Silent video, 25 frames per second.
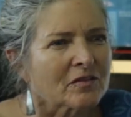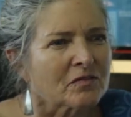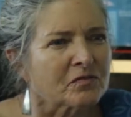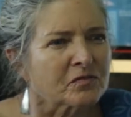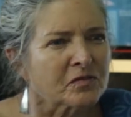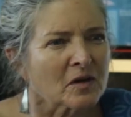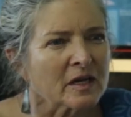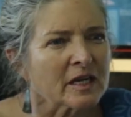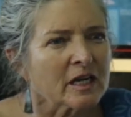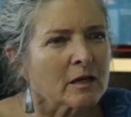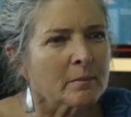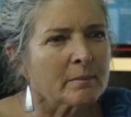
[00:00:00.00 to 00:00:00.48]
The
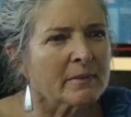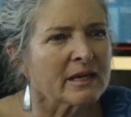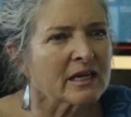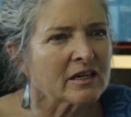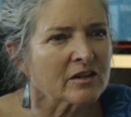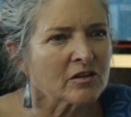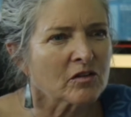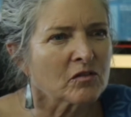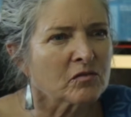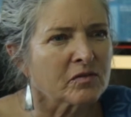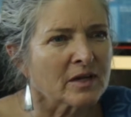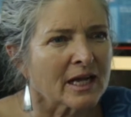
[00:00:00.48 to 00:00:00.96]

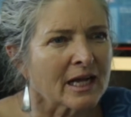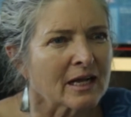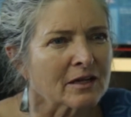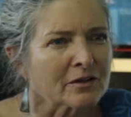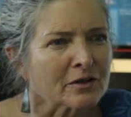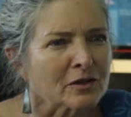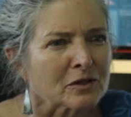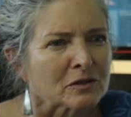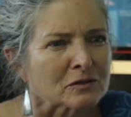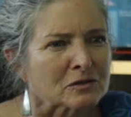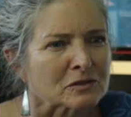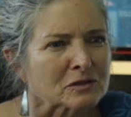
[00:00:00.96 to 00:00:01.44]
fundamental
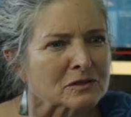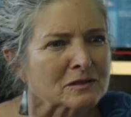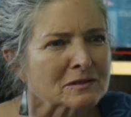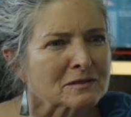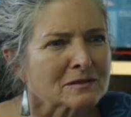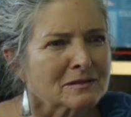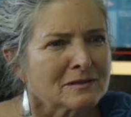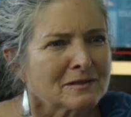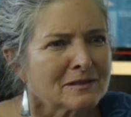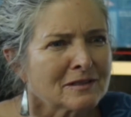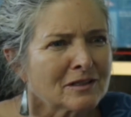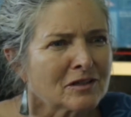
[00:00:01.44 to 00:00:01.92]
values
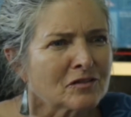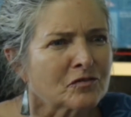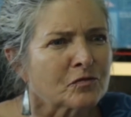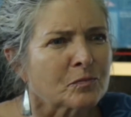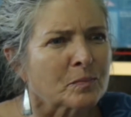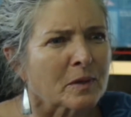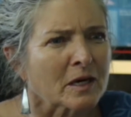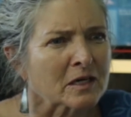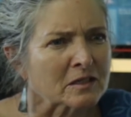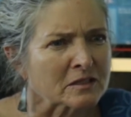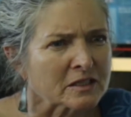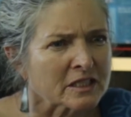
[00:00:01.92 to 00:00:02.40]
of
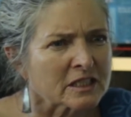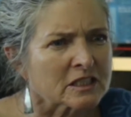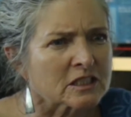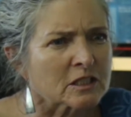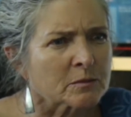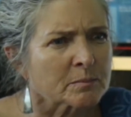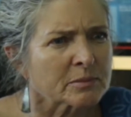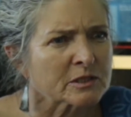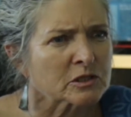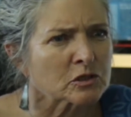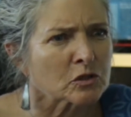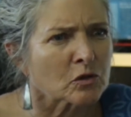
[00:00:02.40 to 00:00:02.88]

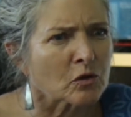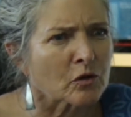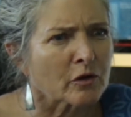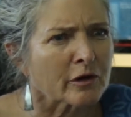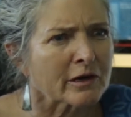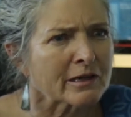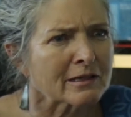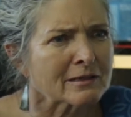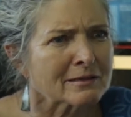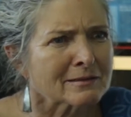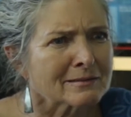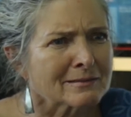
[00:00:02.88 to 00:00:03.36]

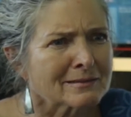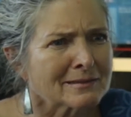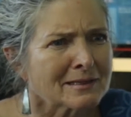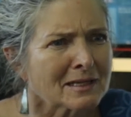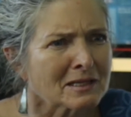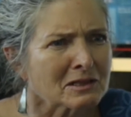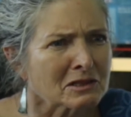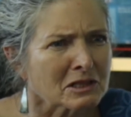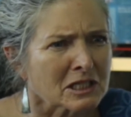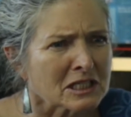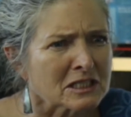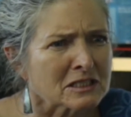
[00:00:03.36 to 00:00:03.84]
participatory,
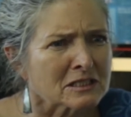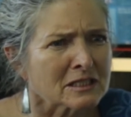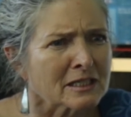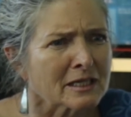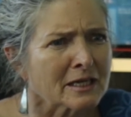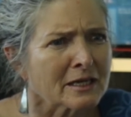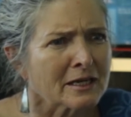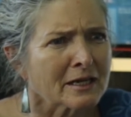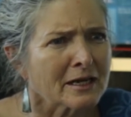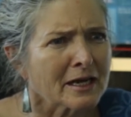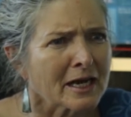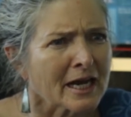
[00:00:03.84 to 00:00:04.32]

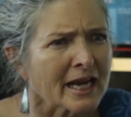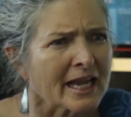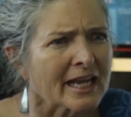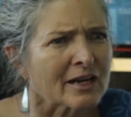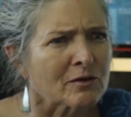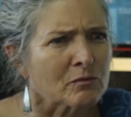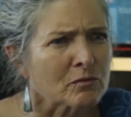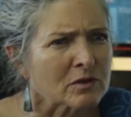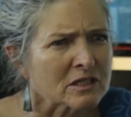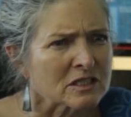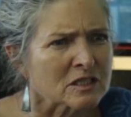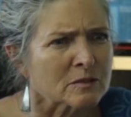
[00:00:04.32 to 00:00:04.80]
listening,
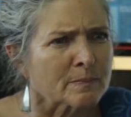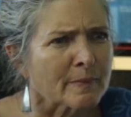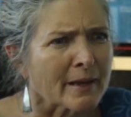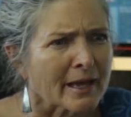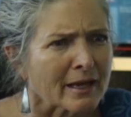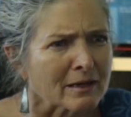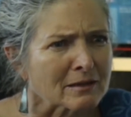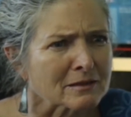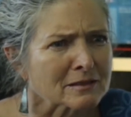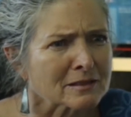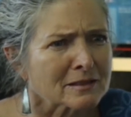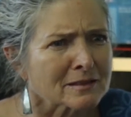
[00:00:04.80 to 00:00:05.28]
and
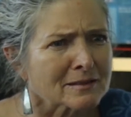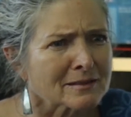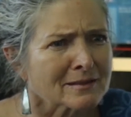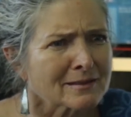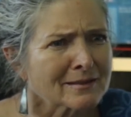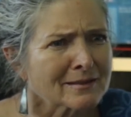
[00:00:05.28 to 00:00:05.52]
respect